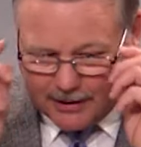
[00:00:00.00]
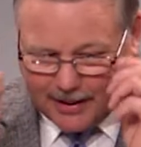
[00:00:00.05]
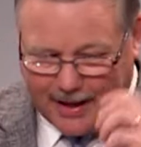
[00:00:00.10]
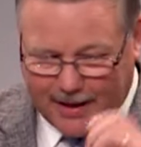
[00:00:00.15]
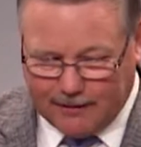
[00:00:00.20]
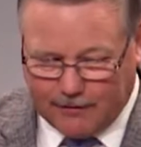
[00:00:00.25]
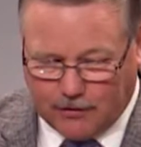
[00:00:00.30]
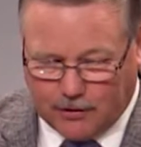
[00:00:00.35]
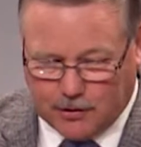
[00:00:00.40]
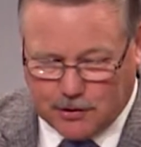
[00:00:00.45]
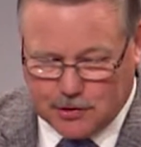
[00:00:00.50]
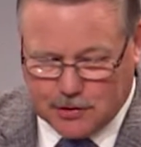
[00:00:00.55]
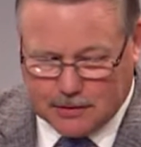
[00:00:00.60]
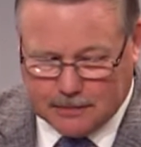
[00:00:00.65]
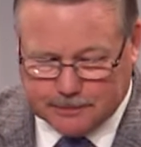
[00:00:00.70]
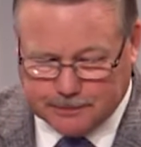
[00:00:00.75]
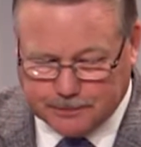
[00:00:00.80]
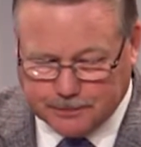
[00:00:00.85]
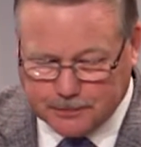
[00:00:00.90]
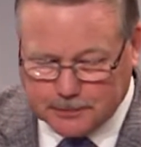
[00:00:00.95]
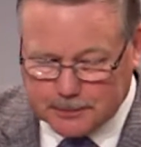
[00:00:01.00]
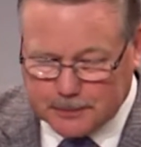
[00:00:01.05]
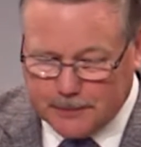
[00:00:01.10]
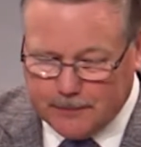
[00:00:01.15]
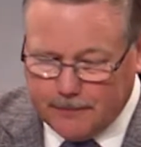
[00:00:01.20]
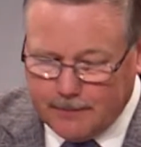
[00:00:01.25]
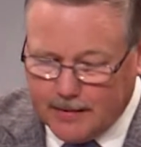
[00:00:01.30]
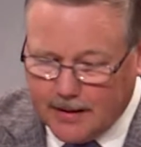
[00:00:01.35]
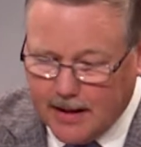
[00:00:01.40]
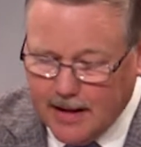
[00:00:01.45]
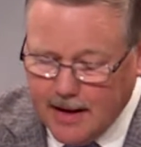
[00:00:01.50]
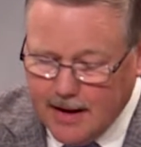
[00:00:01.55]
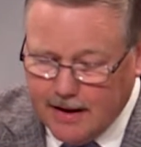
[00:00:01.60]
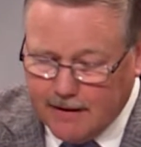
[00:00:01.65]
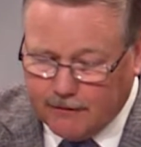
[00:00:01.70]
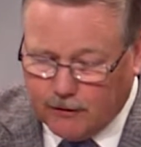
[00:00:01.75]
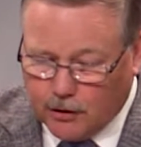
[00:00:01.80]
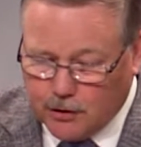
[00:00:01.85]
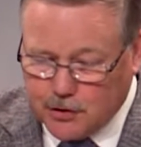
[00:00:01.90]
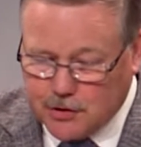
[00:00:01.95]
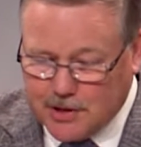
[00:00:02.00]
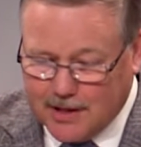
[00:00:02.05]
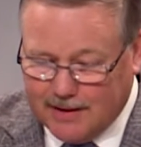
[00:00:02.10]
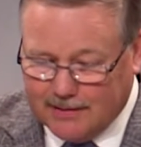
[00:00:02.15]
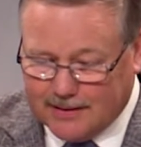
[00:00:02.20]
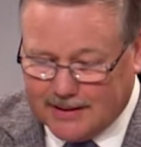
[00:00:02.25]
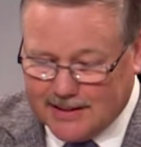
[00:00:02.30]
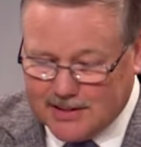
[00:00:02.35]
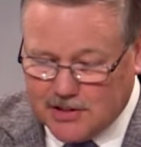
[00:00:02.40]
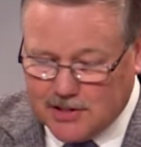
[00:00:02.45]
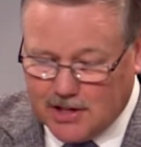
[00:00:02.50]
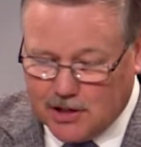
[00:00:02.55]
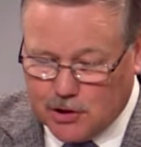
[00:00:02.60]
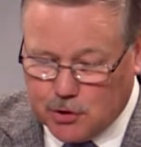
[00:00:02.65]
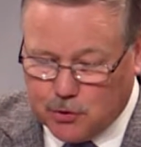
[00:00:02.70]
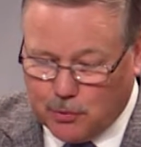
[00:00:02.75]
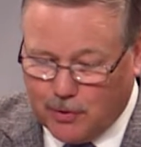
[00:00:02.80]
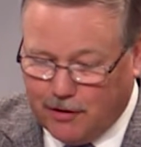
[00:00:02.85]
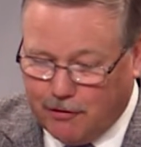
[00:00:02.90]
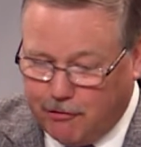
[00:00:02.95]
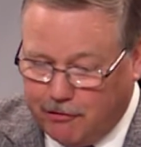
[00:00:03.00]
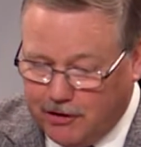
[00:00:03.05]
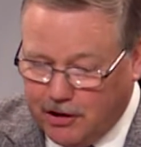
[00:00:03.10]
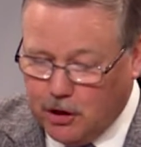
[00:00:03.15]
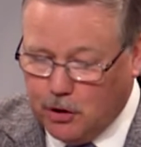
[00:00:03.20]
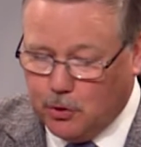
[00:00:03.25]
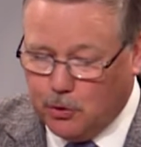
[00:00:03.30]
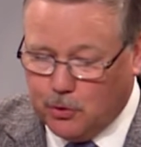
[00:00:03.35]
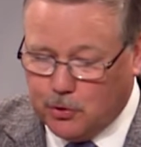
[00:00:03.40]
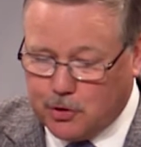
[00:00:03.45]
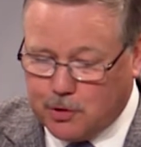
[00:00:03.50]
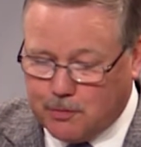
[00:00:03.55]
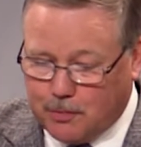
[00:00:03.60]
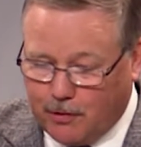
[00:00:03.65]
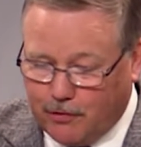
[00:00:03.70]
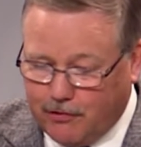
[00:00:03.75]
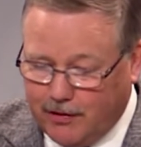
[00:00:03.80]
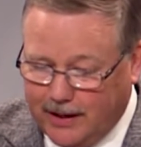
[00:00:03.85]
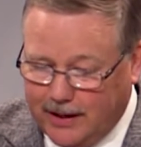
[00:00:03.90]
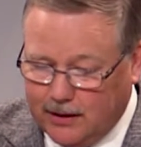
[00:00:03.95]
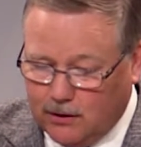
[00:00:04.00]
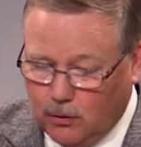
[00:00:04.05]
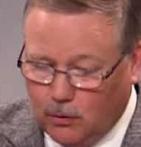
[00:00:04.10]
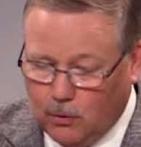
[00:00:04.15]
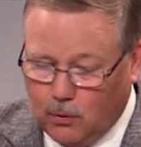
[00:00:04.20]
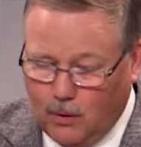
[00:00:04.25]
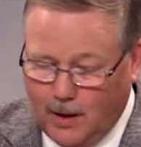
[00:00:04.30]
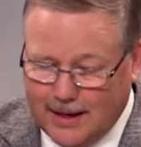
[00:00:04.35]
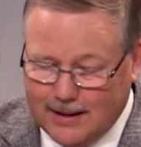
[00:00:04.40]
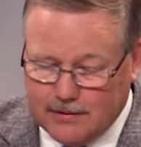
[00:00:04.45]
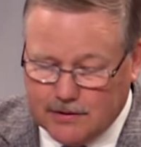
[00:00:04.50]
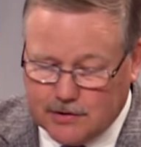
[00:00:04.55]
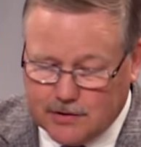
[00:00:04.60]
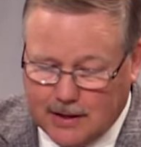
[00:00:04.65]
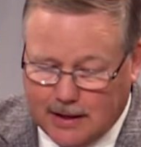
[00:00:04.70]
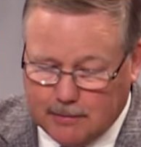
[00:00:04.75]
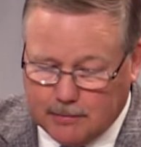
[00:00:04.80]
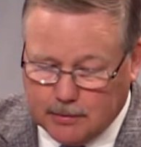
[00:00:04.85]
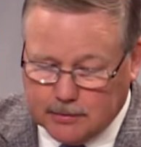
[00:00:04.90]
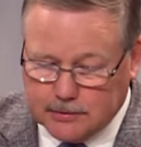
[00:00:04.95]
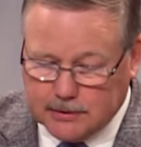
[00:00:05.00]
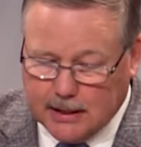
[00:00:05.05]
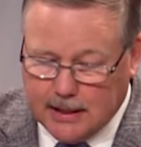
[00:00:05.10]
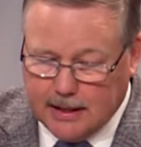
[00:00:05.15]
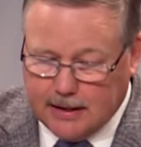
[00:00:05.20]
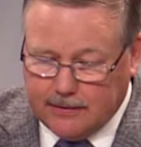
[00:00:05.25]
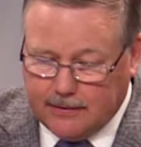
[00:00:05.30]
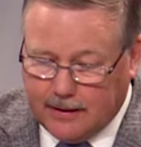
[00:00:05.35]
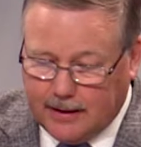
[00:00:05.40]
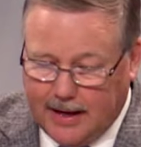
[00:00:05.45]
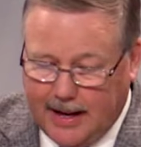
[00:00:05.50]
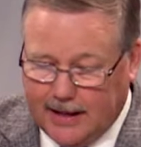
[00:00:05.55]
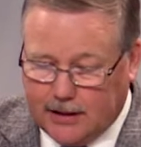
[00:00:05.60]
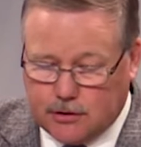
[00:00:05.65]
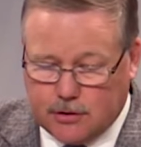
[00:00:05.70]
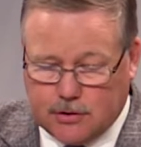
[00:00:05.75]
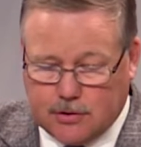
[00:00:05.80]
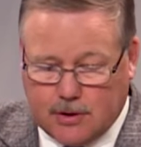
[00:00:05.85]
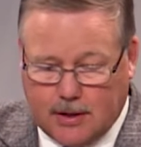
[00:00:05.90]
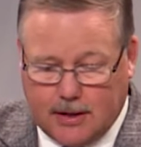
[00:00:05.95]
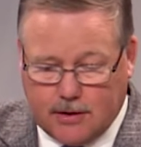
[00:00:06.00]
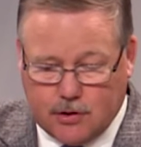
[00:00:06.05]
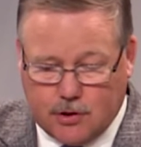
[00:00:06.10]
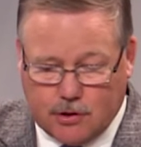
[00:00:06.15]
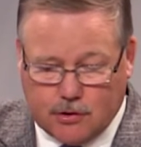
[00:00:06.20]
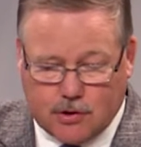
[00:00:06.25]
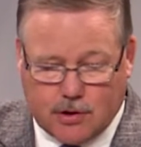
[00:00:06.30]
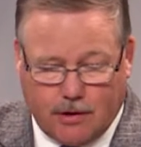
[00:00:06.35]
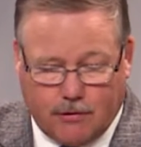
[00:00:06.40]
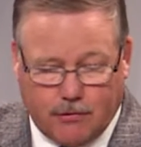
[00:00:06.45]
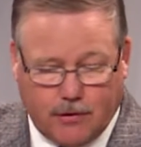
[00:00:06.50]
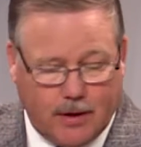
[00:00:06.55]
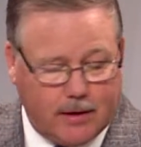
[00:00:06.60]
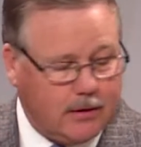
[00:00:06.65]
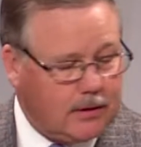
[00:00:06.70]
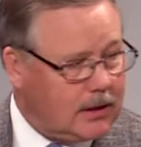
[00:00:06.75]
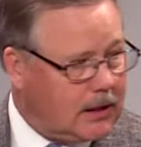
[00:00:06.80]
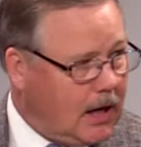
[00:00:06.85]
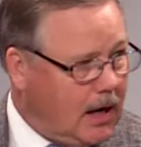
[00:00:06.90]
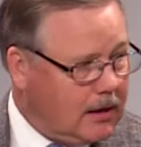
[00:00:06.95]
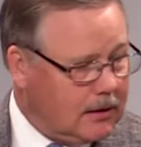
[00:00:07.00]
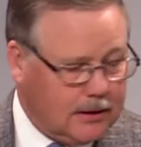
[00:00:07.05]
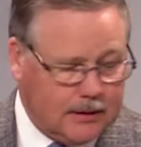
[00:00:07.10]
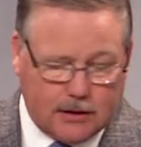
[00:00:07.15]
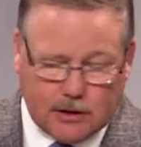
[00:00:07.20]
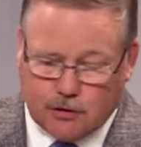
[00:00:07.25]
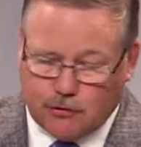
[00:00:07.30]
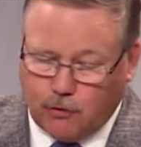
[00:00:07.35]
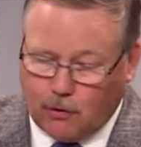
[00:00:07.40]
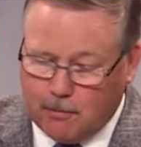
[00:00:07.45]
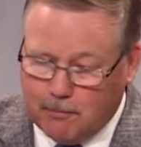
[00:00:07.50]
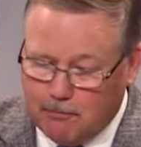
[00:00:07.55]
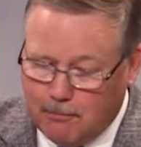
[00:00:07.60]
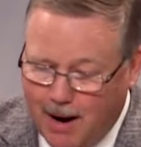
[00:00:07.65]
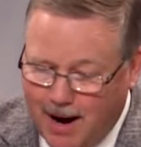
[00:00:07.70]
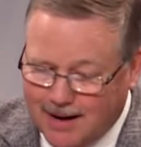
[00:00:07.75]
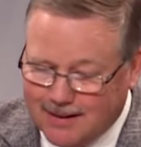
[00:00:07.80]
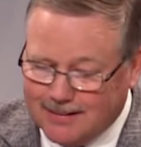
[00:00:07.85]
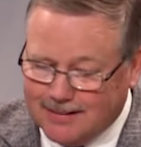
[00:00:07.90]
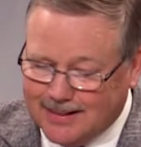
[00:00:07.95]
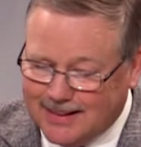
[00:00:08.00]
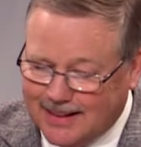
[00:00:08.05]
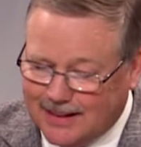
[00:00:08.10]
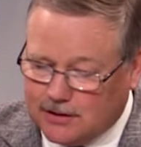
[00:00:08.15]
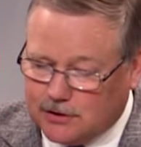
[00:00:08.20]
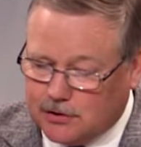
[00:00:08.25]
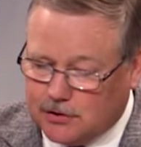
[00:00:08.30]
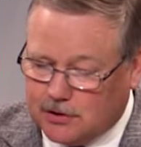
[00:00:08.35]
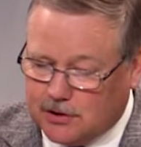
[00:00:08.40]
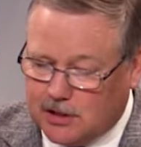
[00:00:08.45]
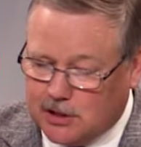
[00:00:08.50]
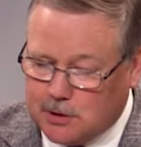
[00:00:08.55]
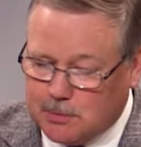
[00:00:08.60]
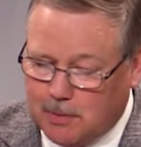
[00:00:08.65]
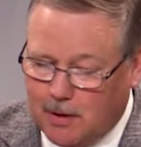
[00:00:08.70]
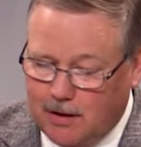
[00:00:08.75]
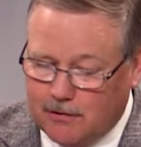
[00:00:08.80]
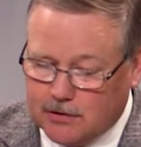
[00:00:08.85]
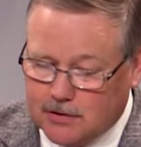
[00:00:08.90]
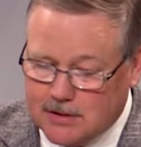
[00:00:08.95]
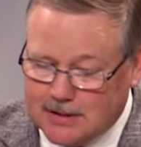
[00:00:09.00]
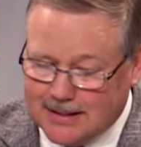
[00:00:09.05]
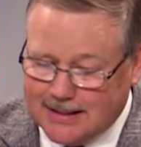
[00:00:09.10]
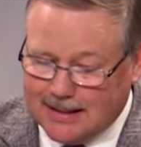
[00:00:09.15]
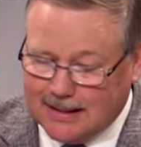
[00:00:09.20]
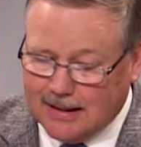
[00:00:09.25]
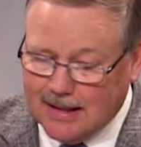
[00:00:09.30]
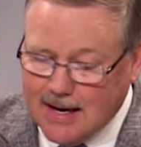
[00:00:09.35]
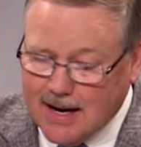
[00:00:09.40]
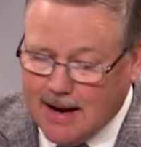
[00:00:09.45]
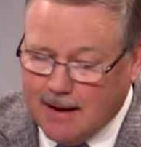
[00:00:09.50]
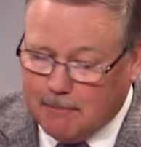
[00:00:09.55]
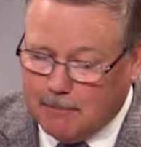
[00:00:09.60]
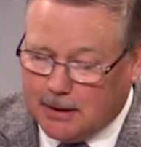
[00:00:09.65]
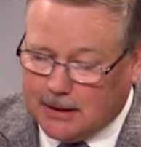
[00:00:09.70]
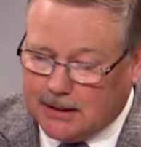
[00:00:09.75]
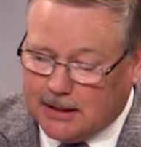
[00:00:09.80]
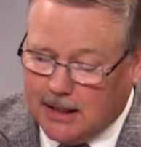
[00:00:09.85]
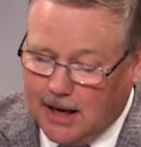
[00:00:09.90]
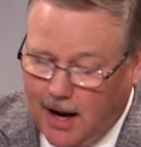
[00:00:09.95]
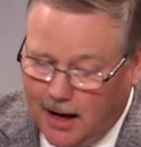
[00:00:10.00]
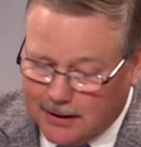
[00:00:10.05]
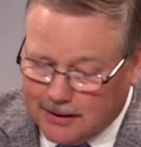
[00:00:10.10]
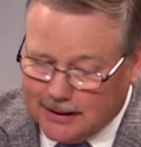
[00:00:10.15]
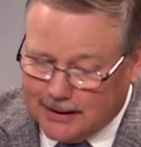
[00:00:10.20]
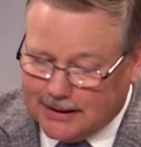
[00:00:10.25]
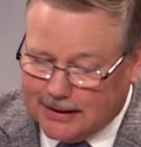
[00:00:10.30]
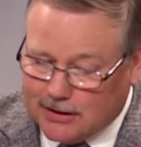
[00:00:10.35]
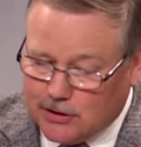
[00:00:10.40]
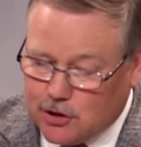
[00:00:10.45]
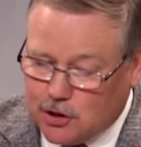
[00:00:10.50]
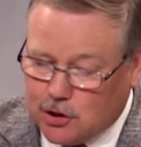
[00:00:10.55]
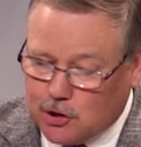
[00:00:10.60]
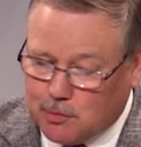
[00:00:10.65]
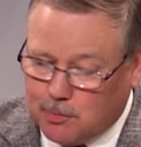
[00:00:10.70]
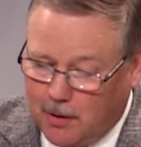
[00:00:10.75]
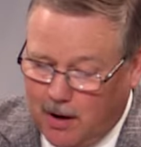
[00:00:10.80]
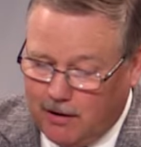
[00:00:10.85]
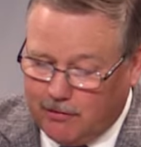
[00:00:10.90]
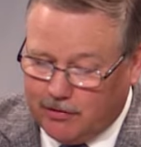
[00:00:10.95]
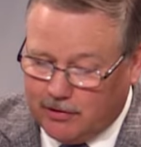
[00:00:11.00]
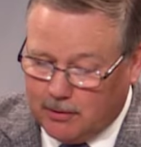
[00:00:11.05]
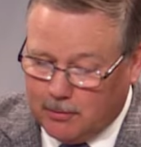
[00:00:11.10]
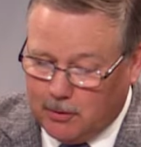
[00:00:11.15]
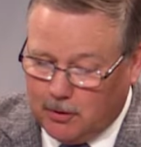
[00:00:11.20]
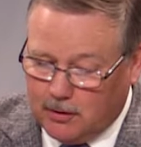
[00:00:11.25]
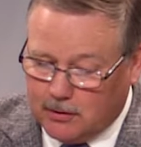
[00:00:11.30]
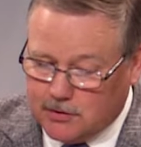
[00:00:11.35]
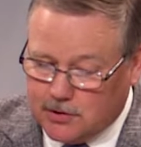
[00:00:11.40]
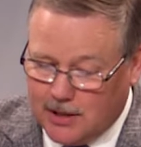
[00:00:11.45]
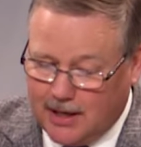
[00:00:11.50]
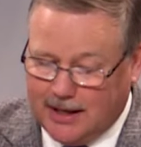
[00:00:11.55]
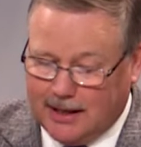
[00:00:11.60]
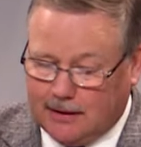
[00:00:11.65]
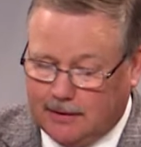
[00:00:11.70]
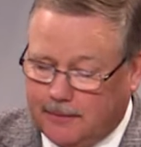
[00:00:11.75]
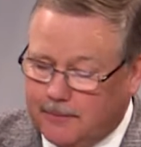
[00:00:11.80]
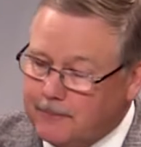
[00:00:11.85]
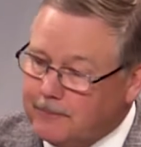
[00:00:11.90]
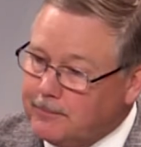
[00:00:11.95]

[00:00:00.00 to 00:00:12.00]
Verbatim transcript: that verse. Verse 7, it says, Refuse profane old wives' tables. Exercise yourself rather to godliness, for bodily exercise profits little, but godliness is profitable. Say it.